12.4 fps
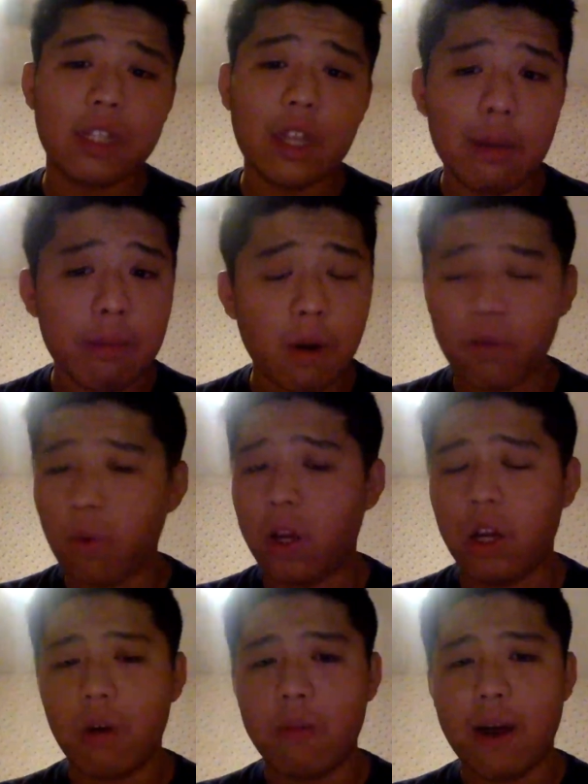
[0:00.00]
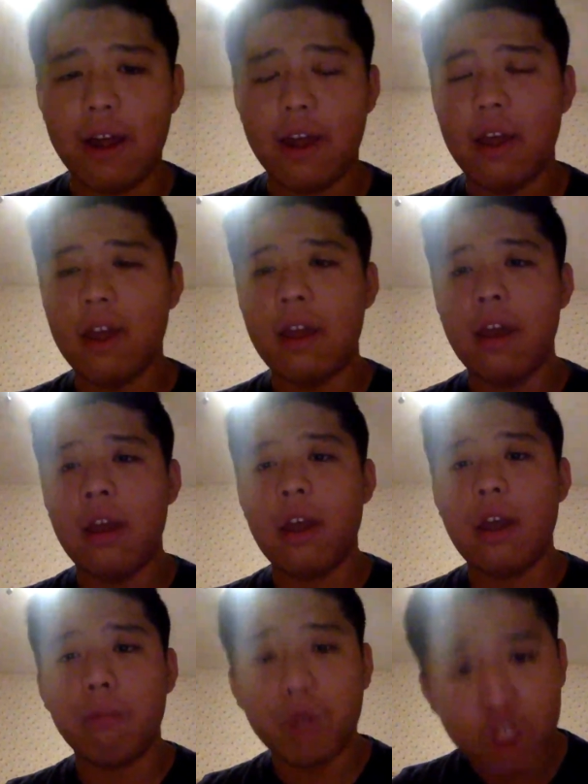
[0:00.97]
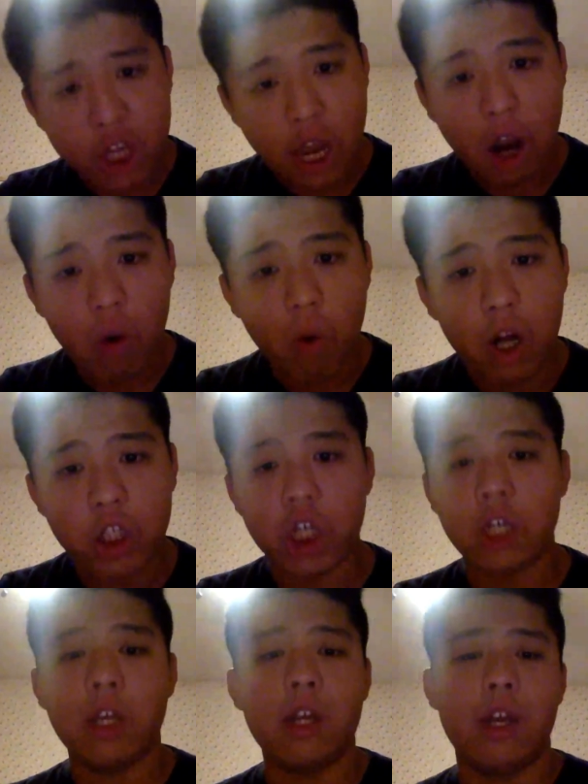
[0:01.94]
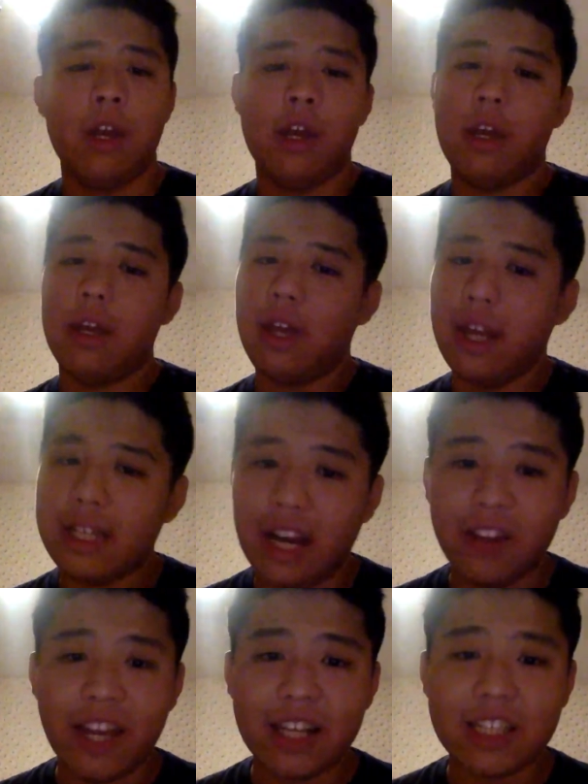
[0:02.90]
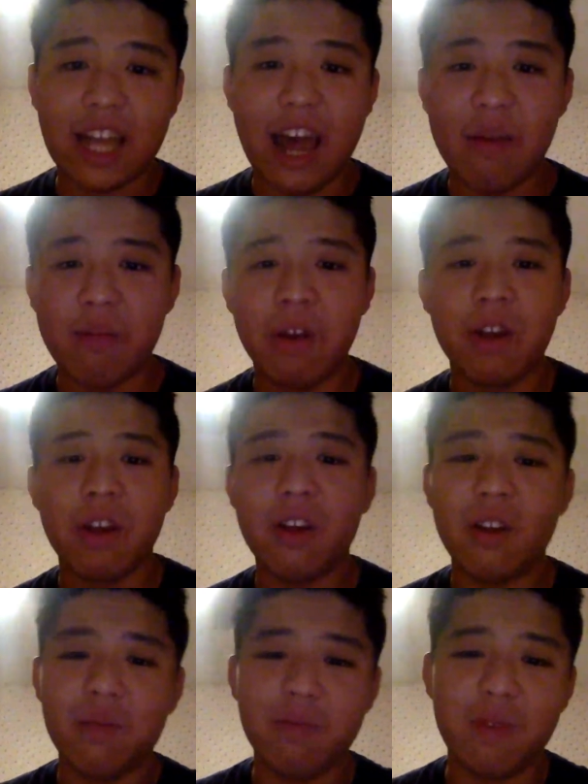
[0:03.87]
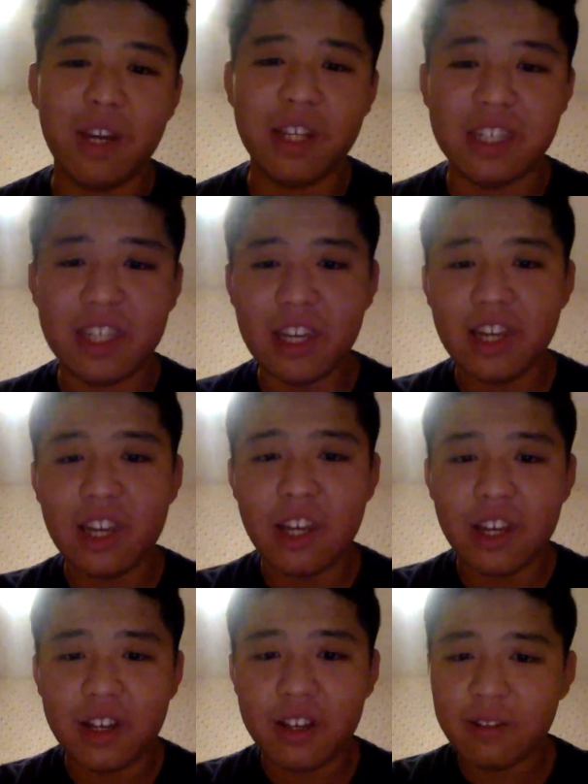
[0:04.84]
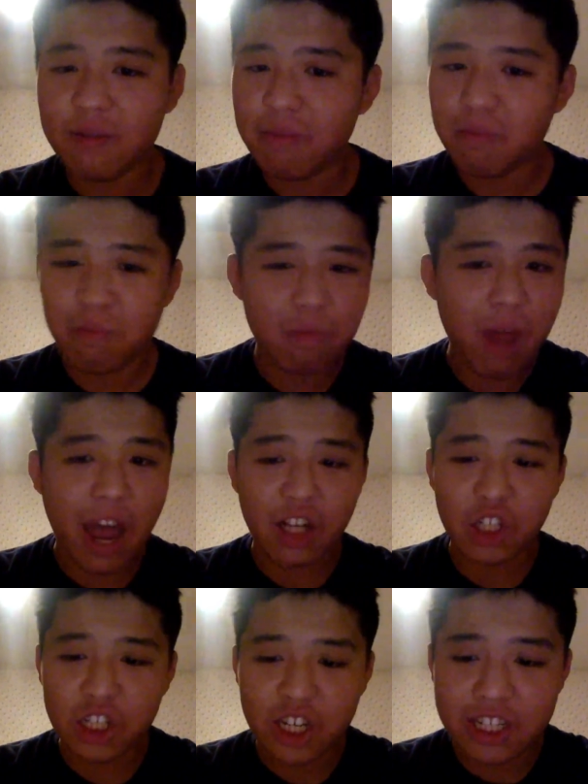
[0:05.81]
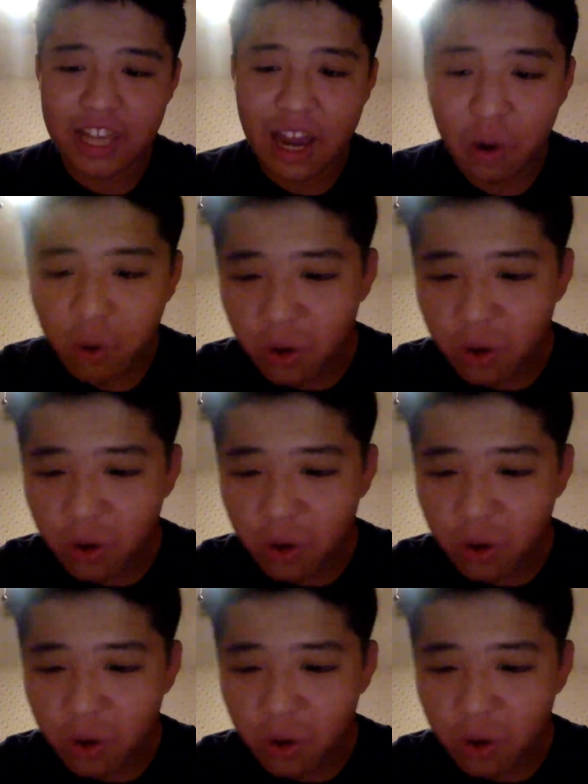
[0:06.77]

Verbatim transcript: Let me know if you want to hear about it. Appreciate y'all watching. Until next time, peace. Ashton Jin is out.